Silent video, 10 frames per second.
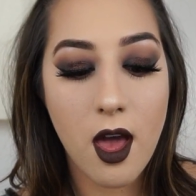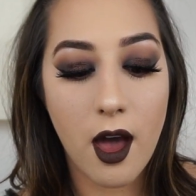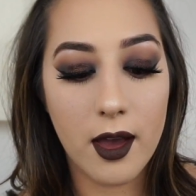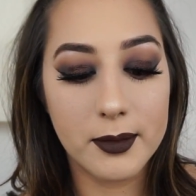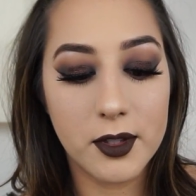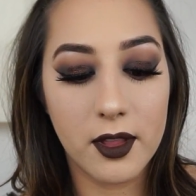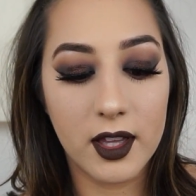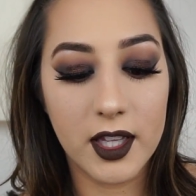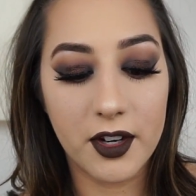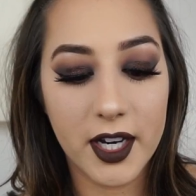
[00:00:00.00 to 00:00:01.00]
So the
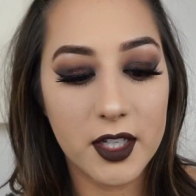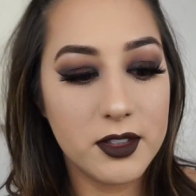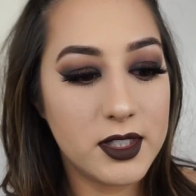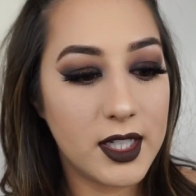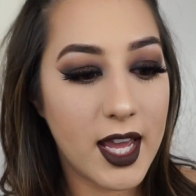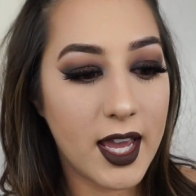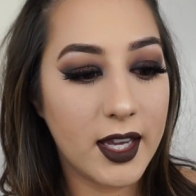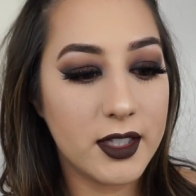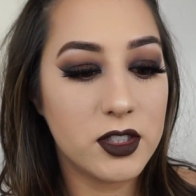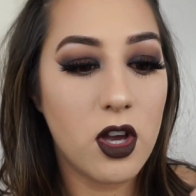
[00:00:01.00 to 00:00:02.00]
glitter I used today is